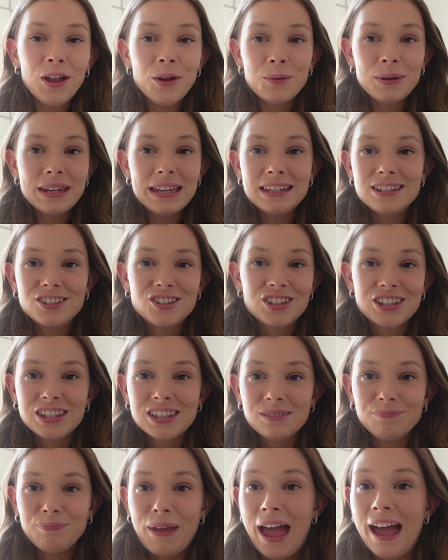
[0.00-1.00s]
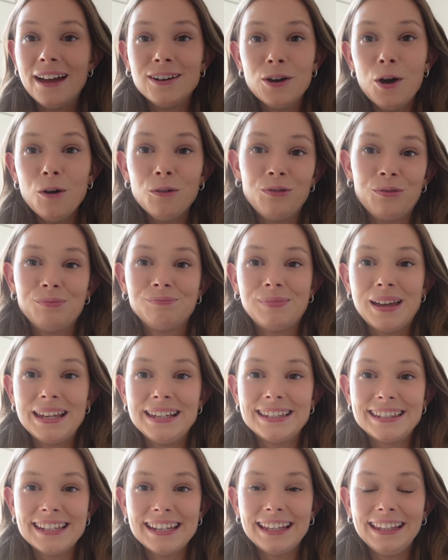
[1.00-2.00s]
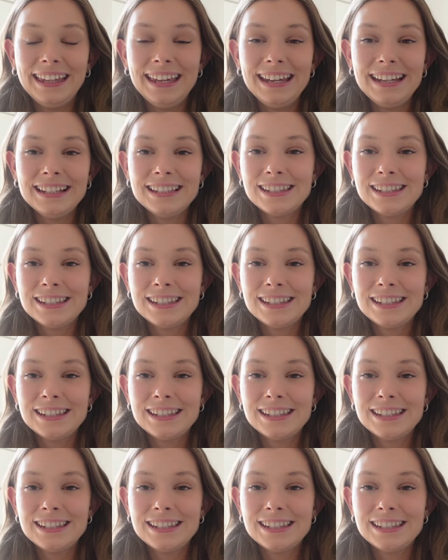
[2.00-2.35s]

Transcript: we need to just head off basically.